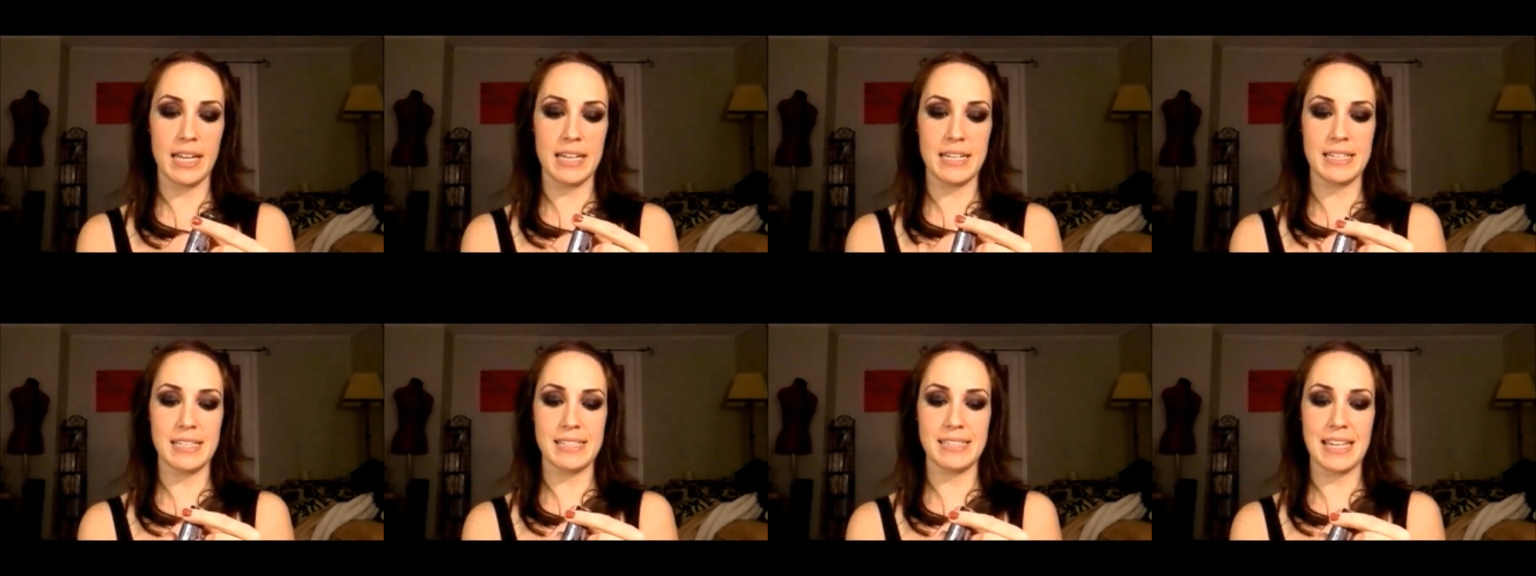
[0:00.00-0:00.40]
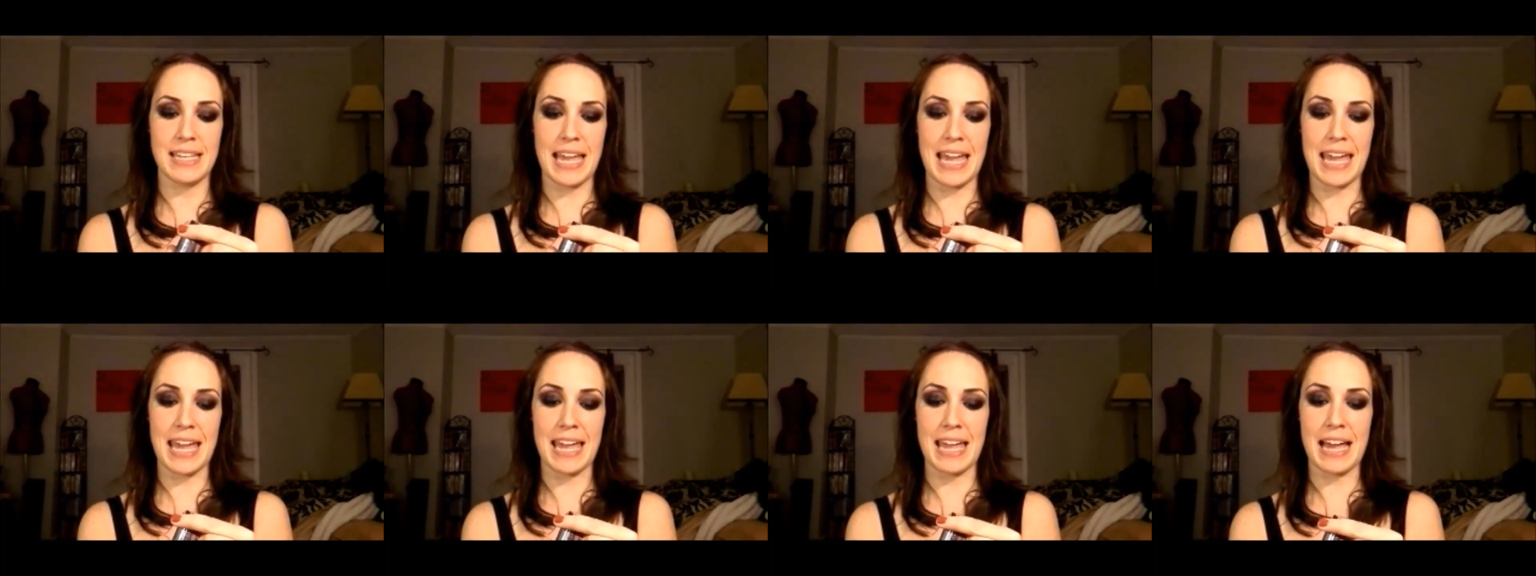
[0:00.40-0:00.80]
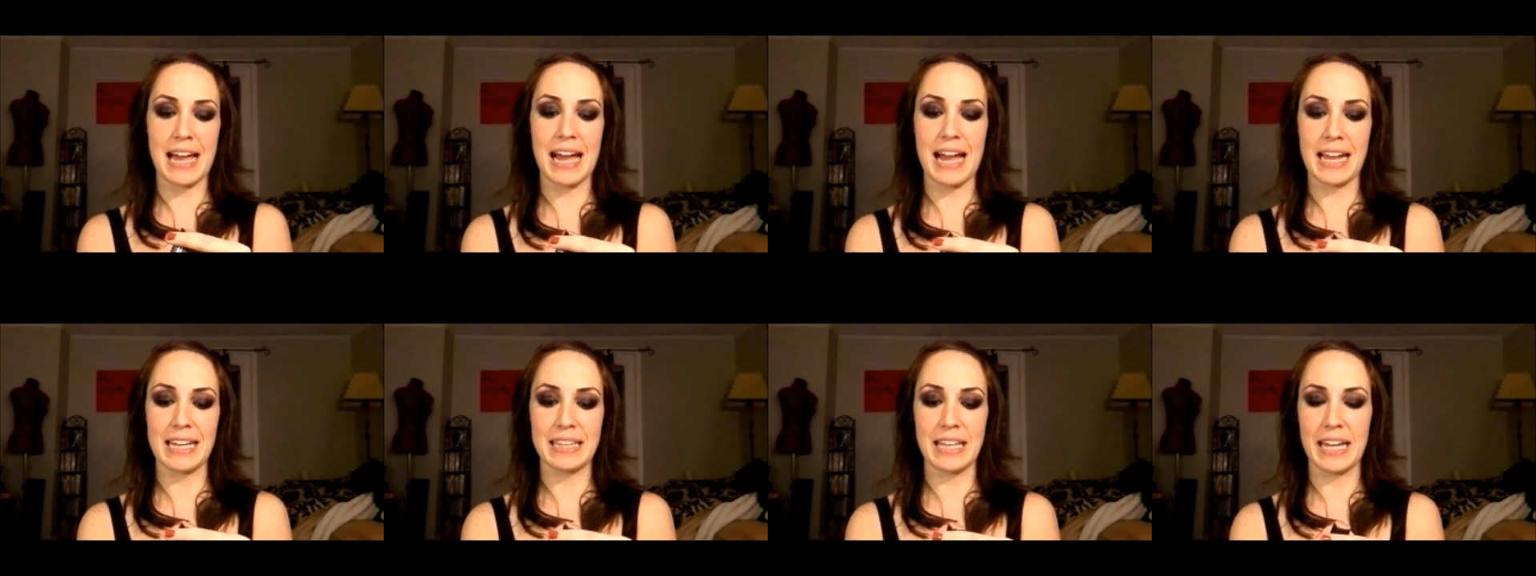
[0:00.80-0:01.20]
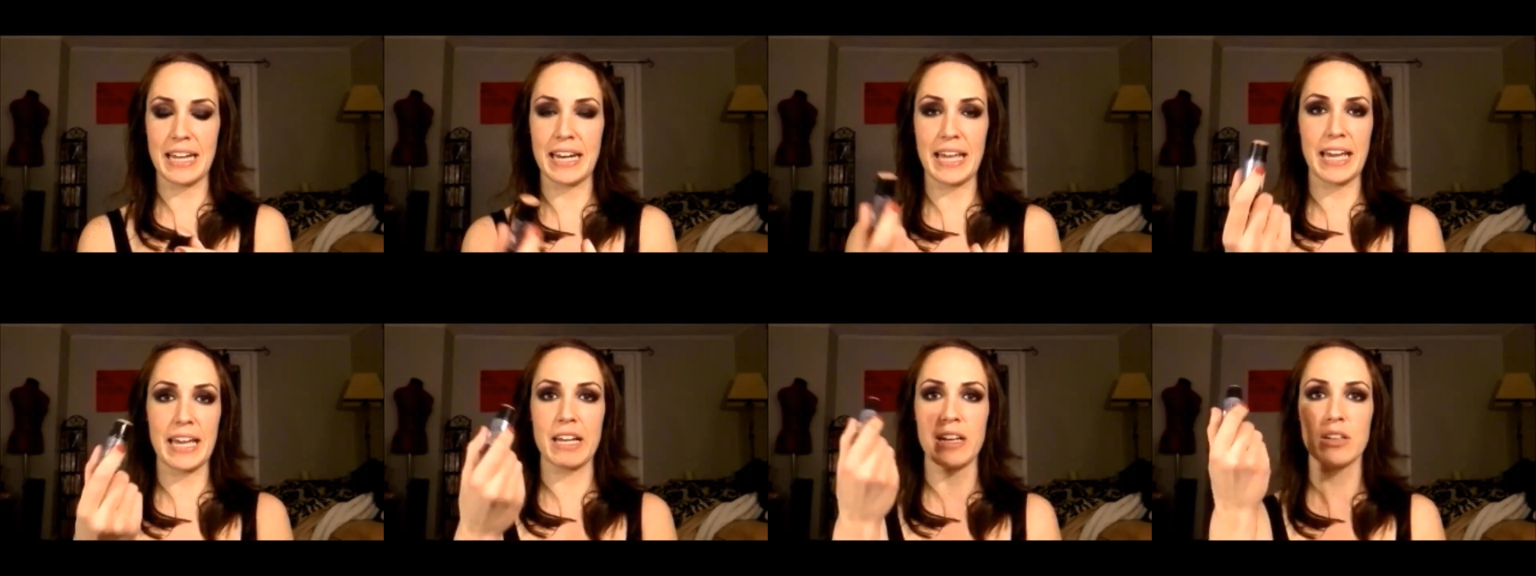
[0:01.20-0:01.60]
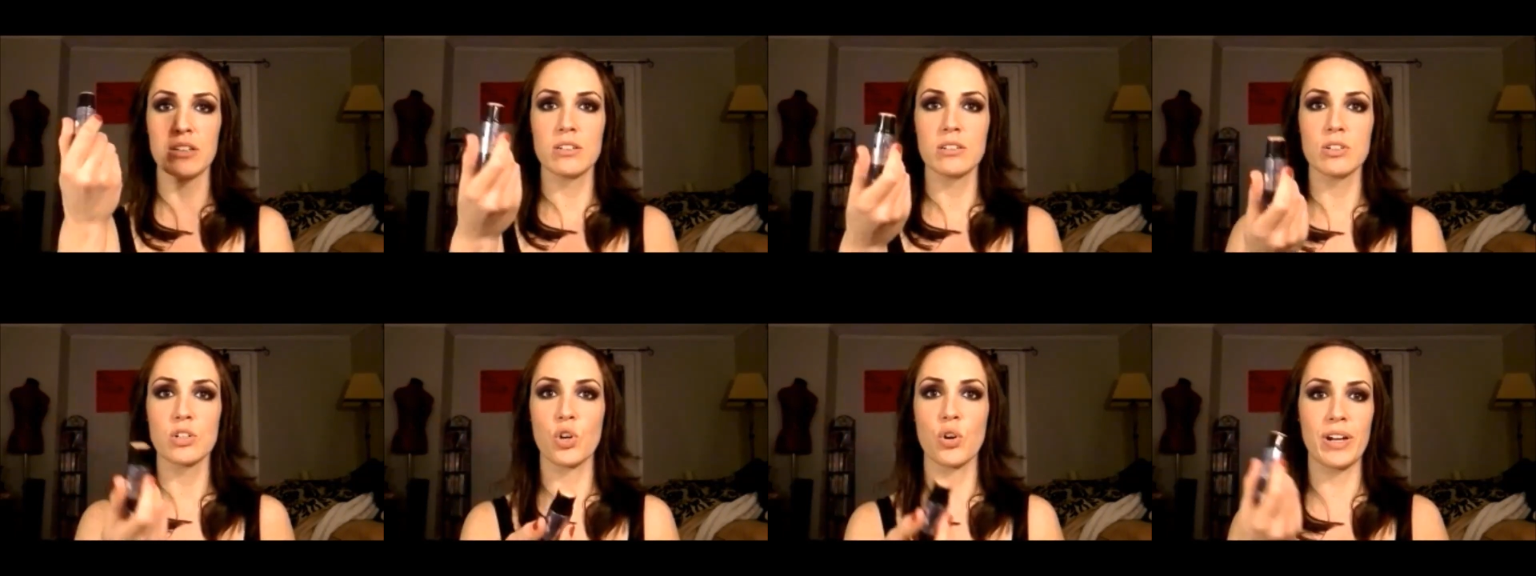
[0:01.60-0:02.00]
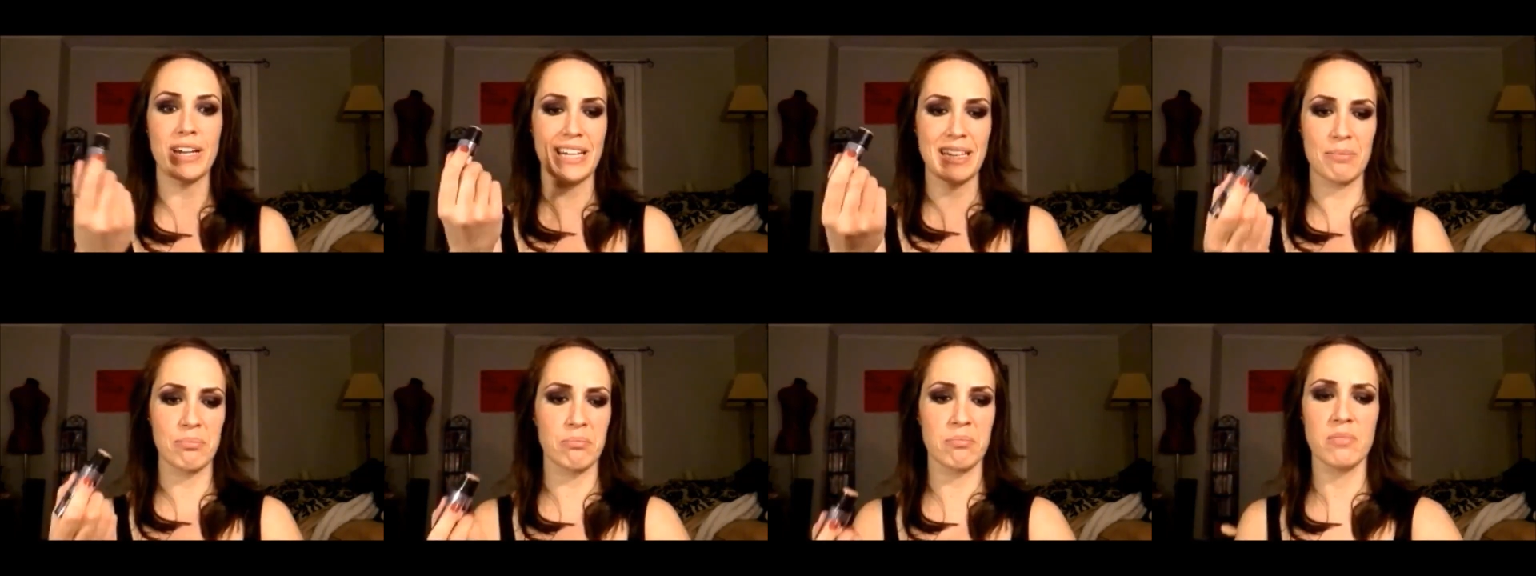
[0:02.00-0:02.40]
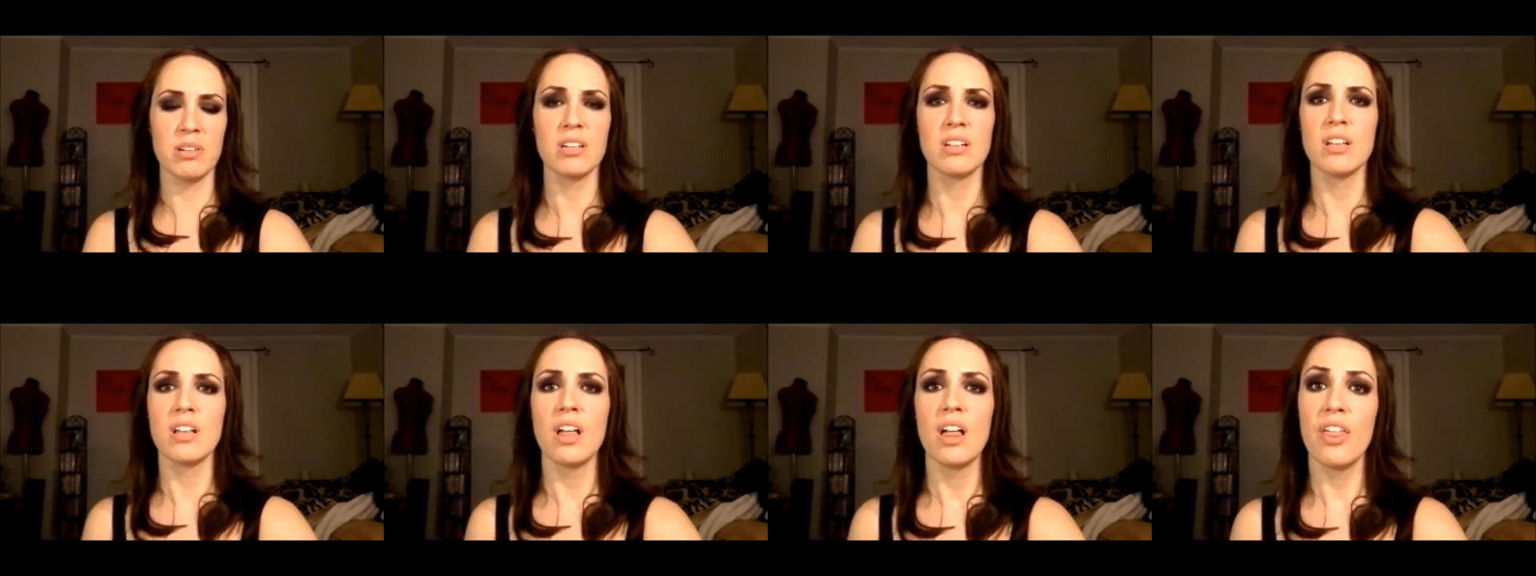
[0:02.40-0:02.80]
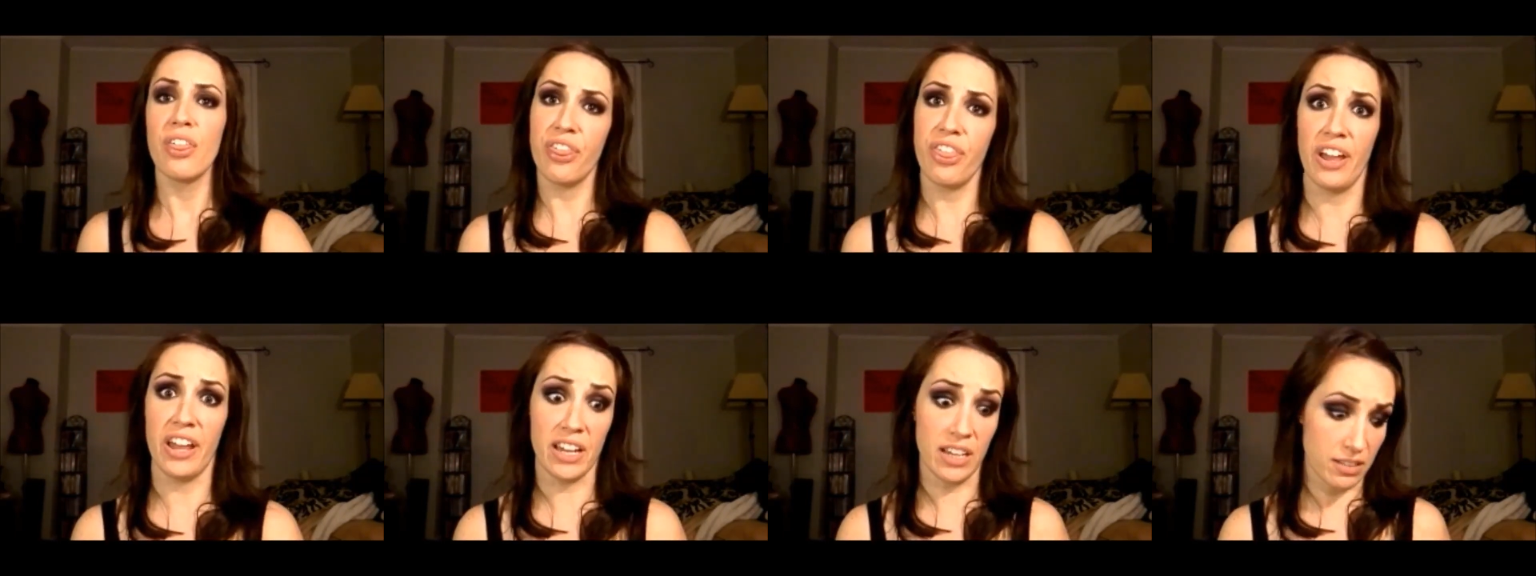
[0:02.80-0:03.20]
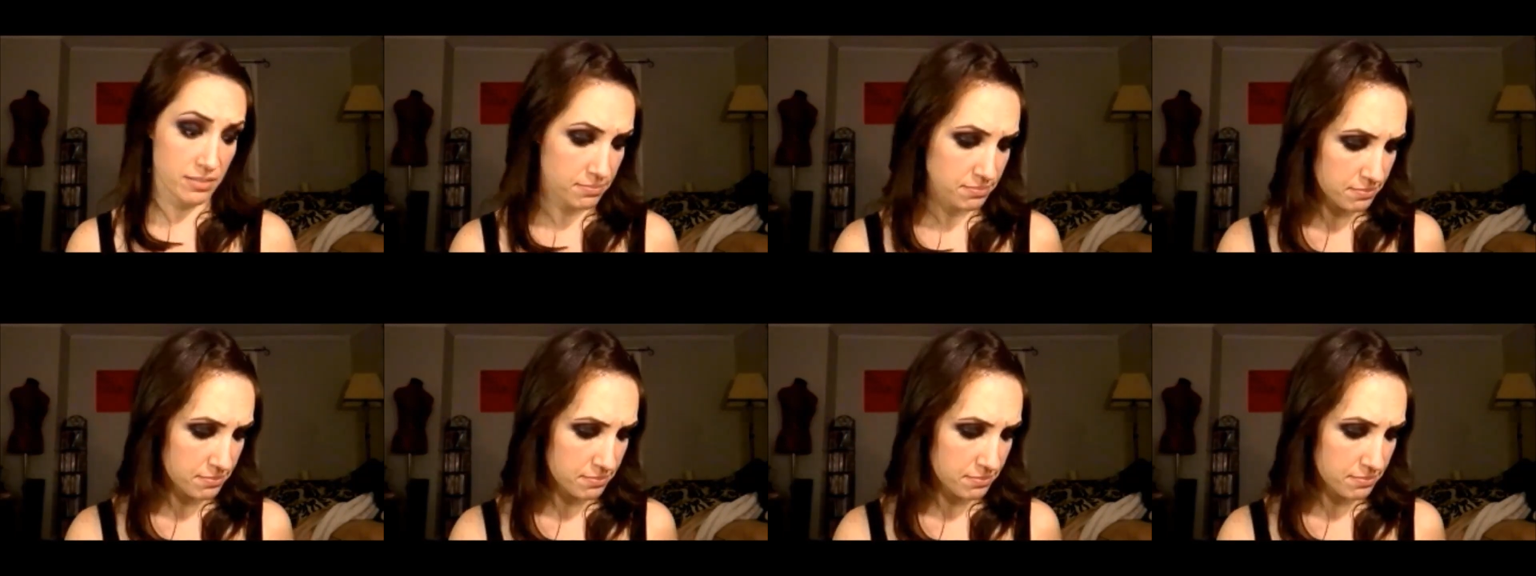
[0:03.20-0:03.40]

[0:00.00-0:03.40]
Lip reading: is a highlighting cream thing.